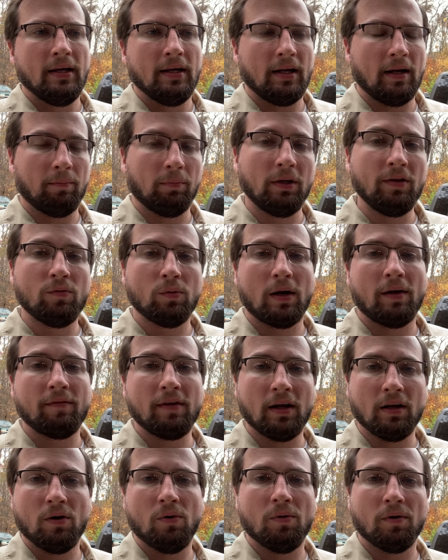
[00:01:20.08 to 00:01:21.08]
and I believe what I've
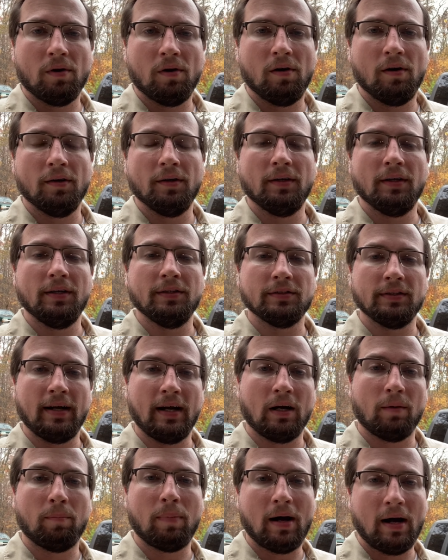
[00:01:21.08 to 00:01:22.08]
got going on is an
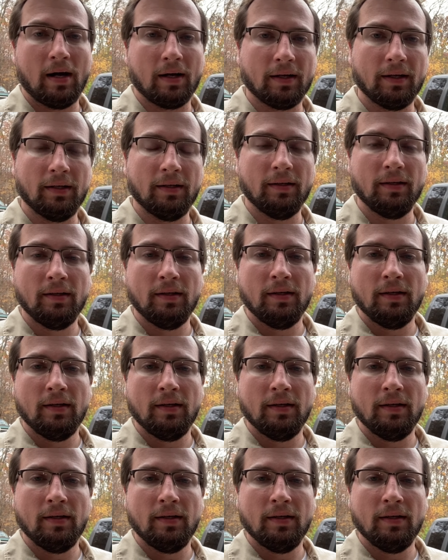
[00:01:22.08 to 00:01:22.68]
air pocket